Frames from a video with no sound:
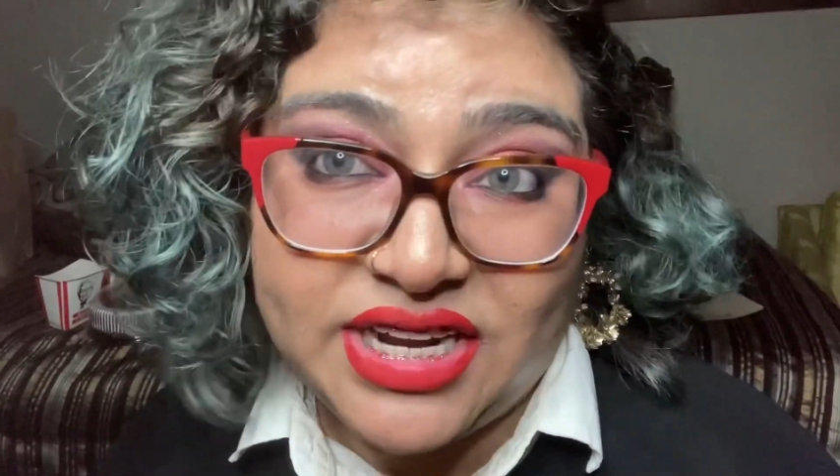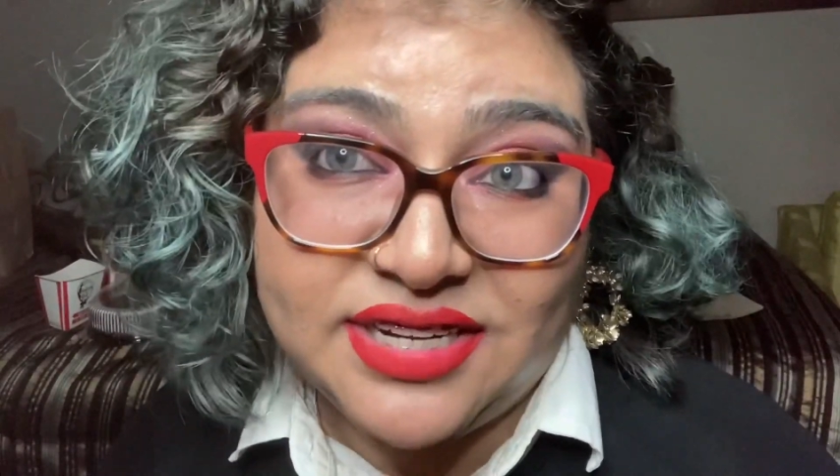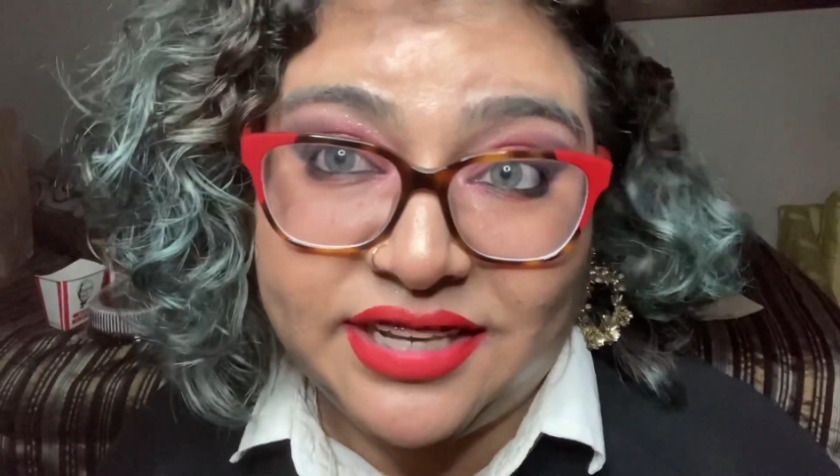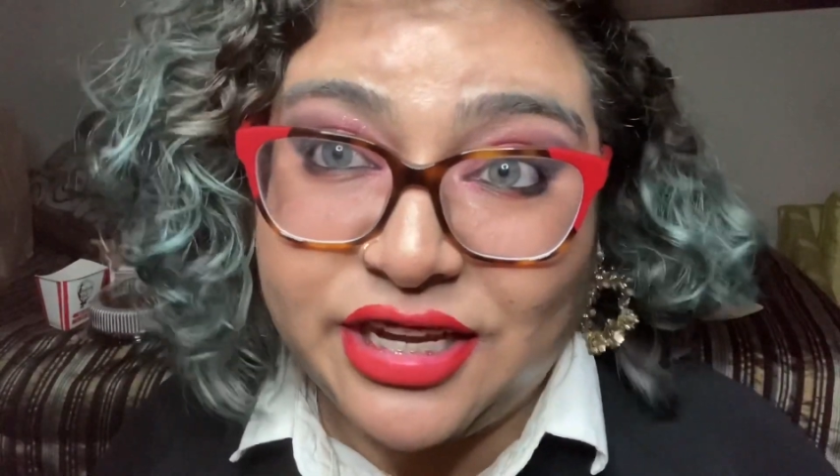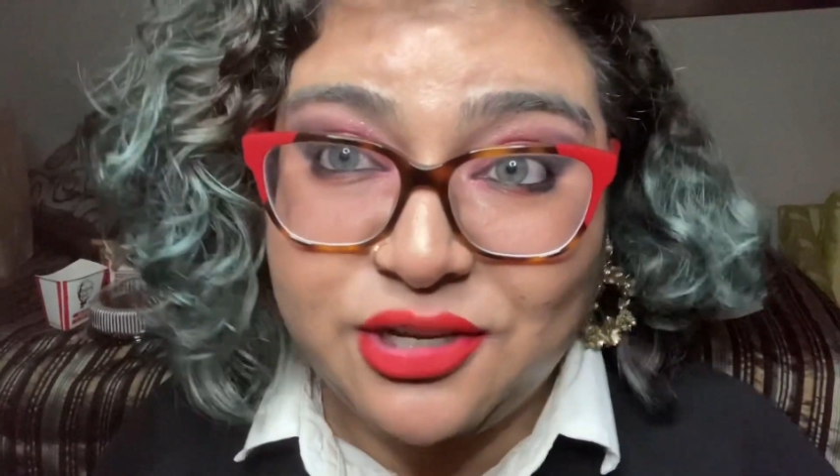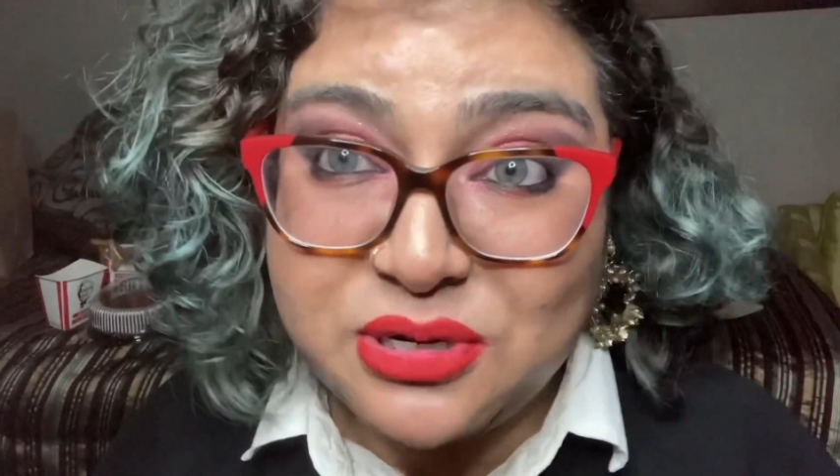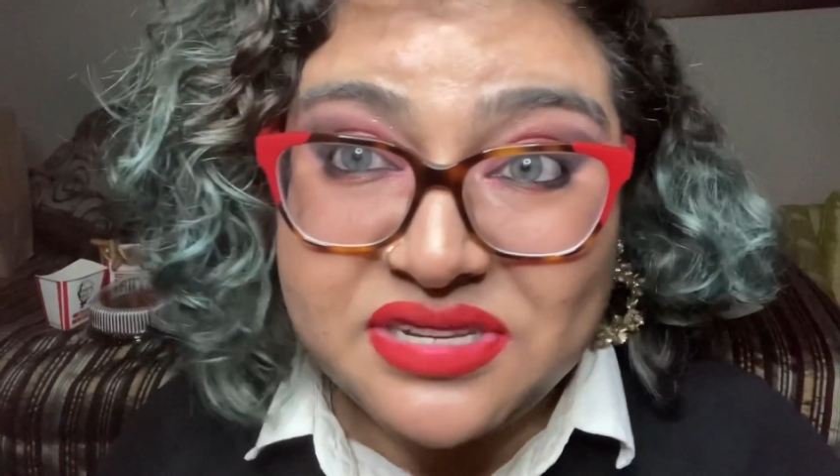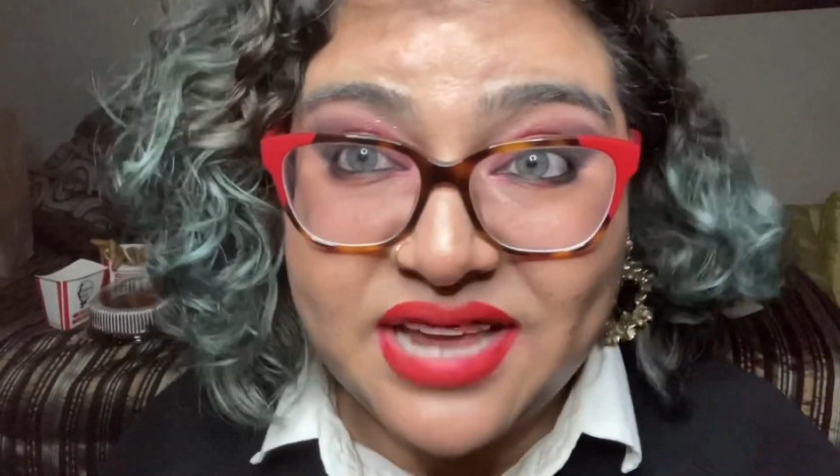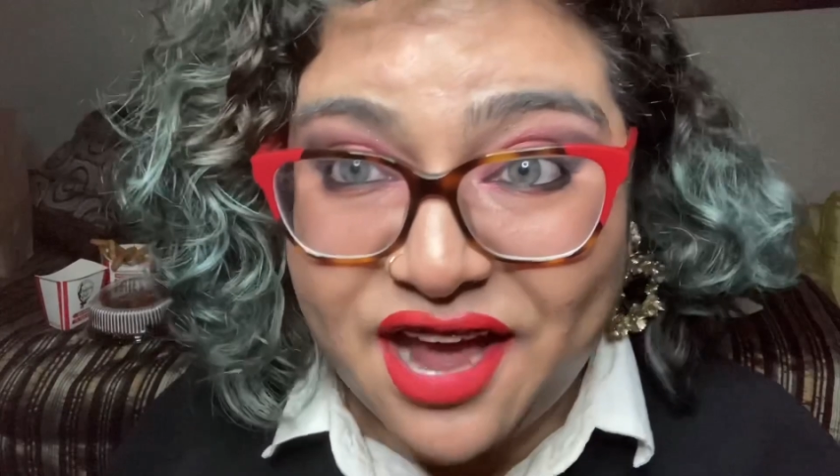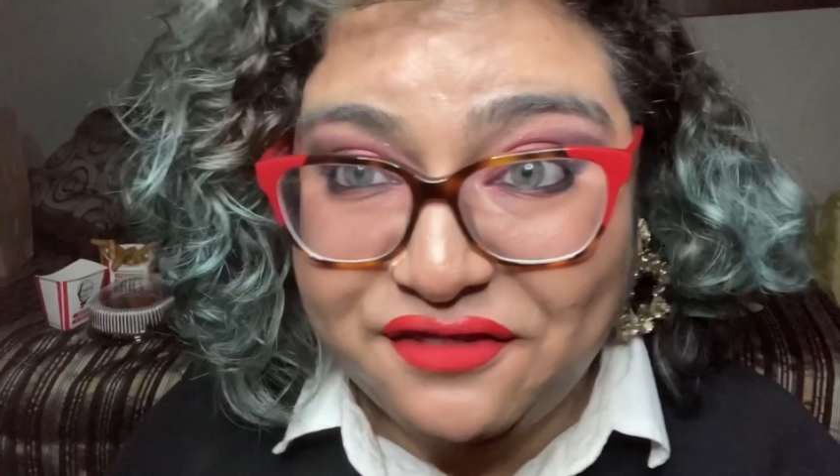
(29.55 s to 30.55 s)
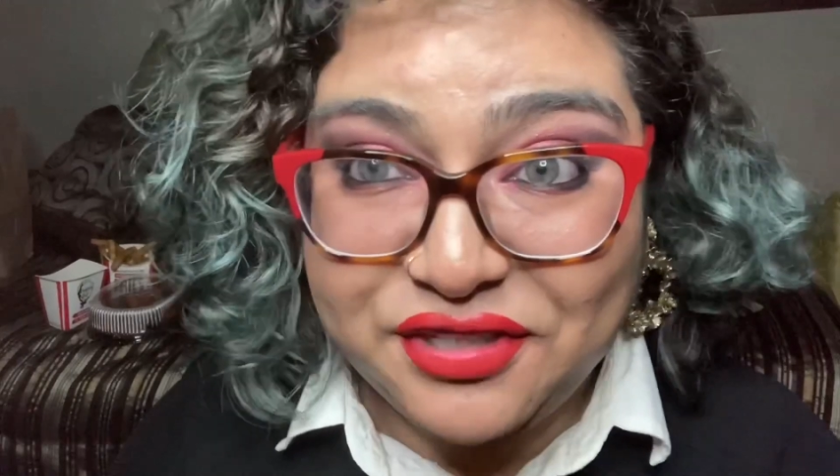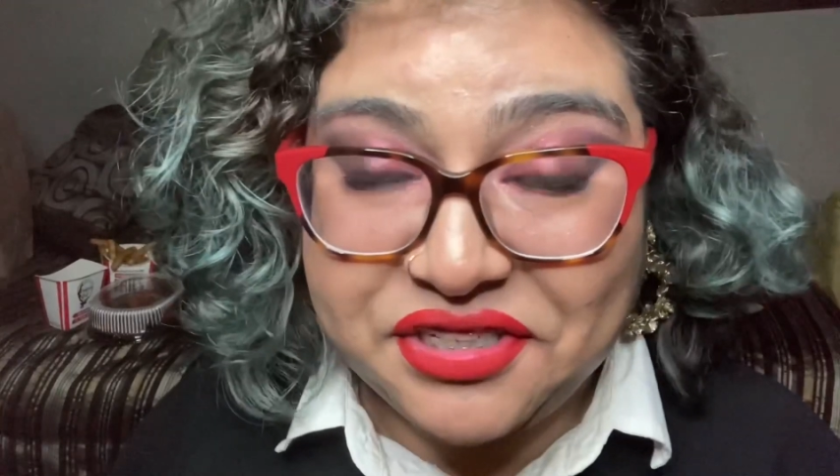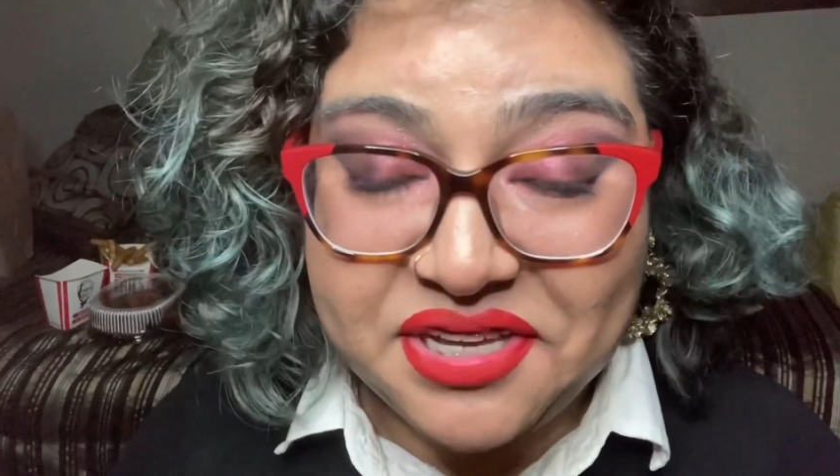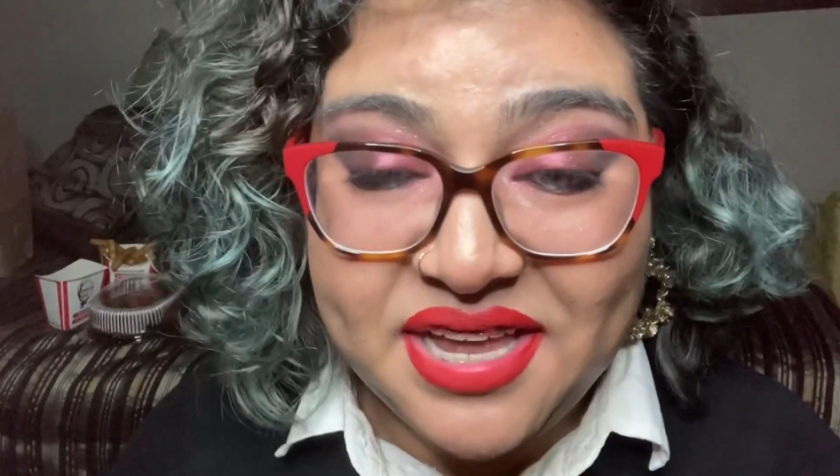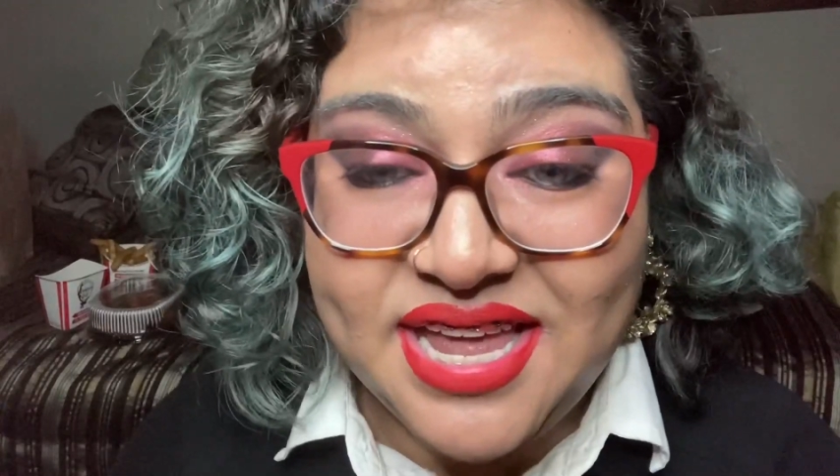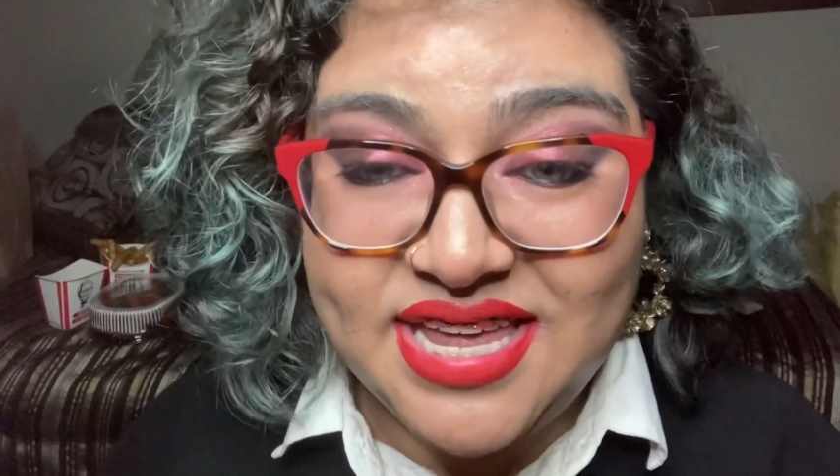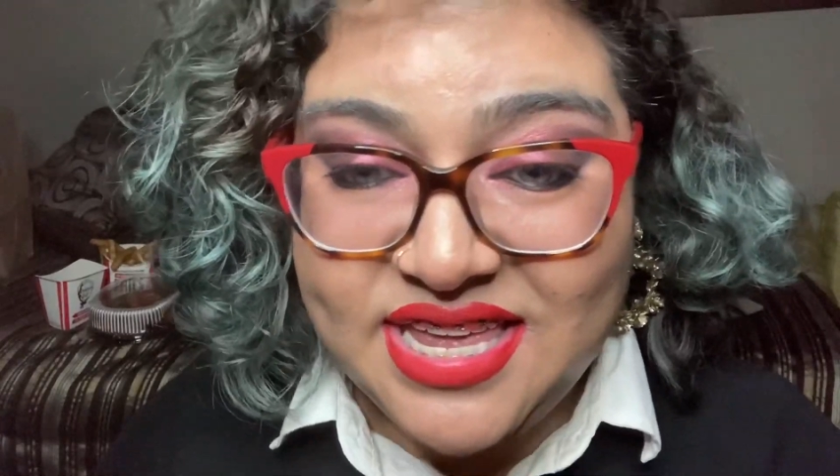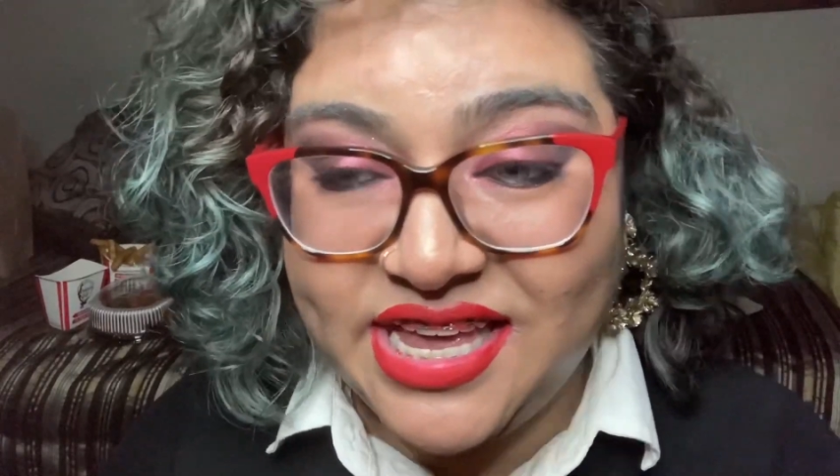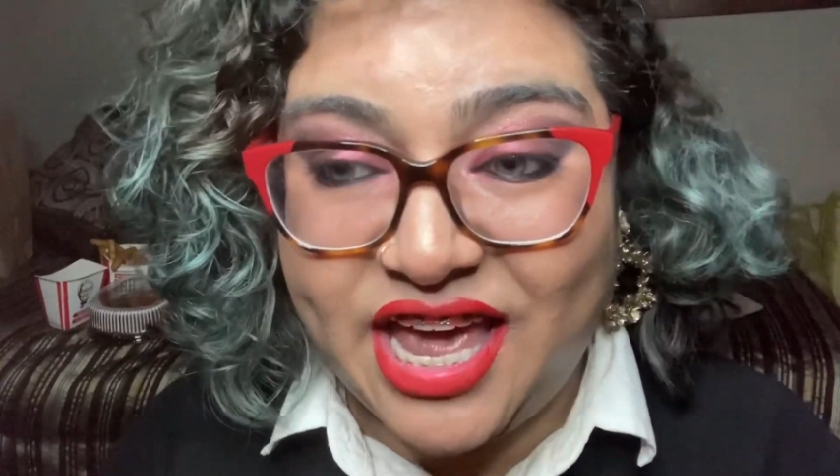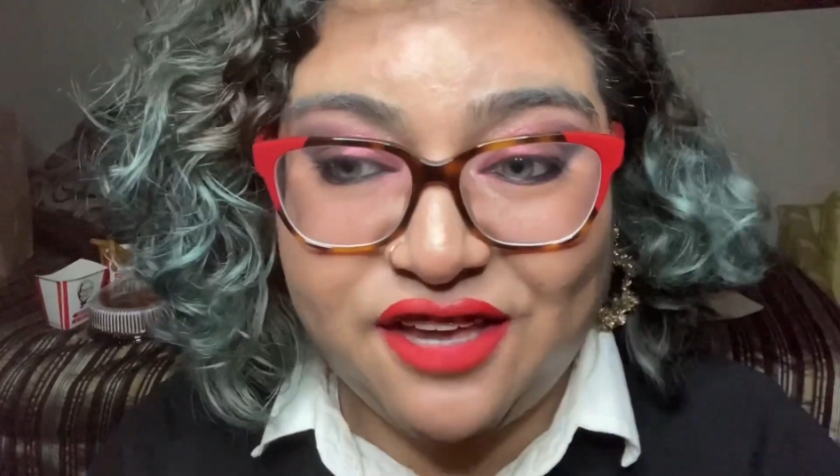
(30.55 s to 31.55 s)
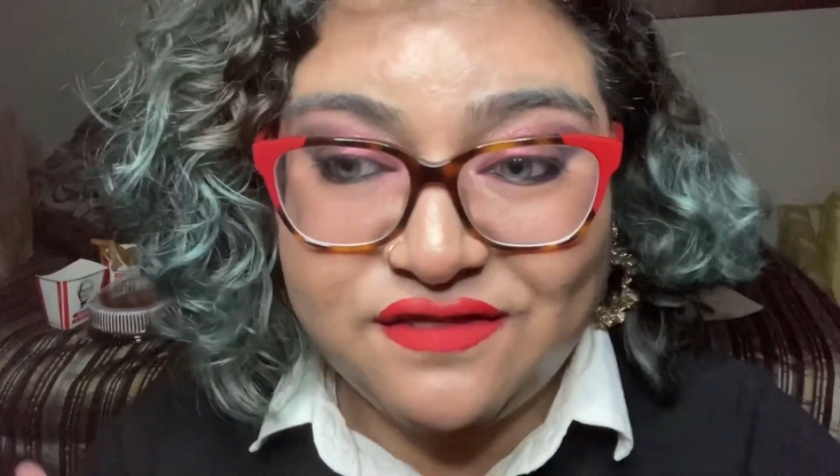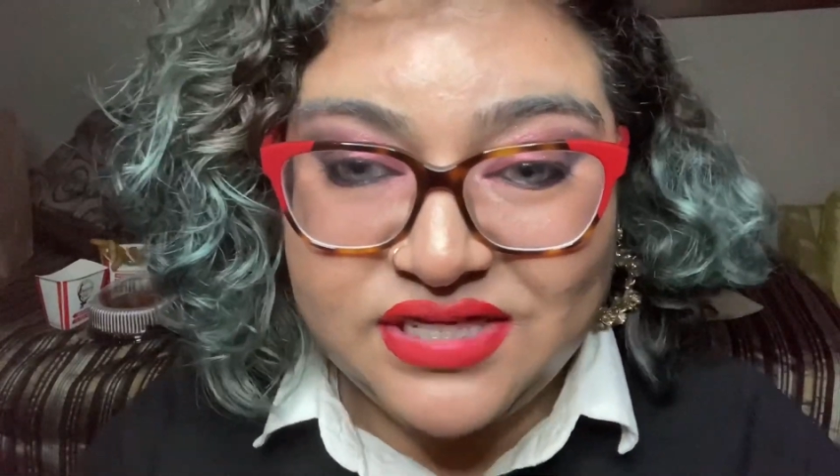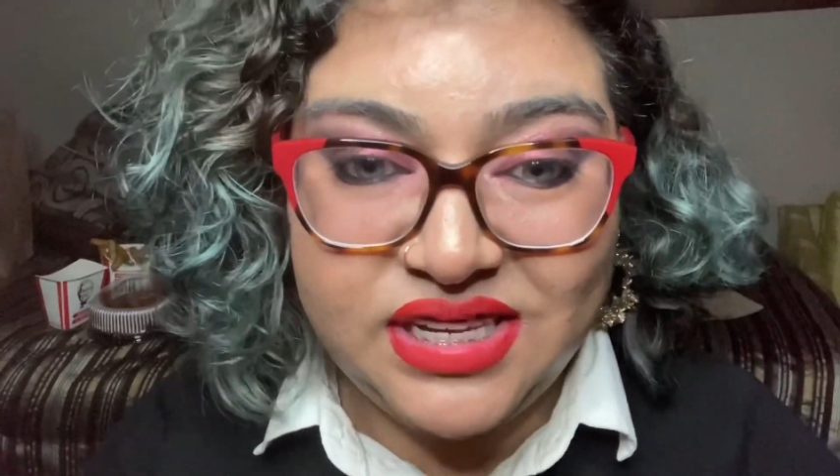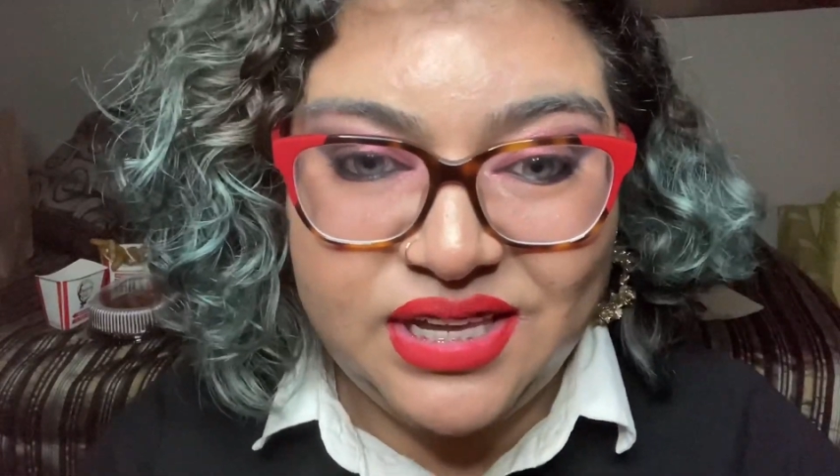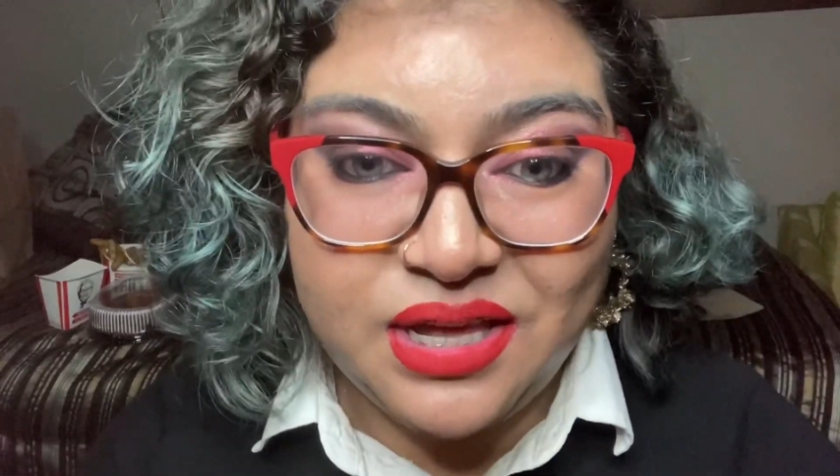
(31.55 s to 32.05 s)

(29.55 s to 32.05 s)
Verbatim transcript: Like you just have to eat KFC